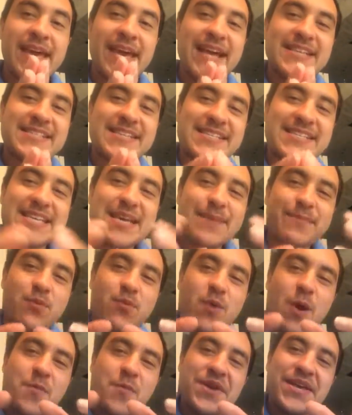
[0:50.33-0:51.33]
It's a
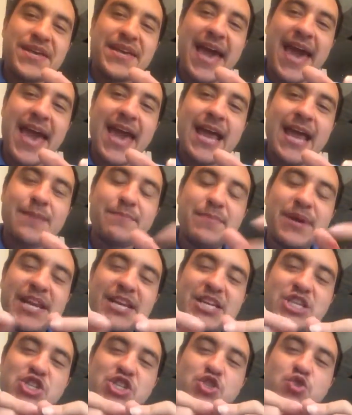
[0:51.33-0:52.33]
temporary gain, but it
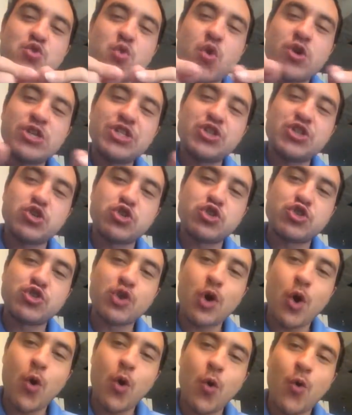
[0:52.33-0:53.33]
destroys your
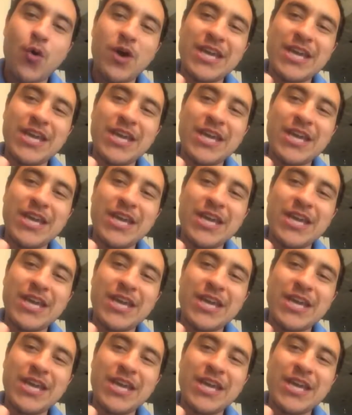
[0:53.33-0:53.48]
soul.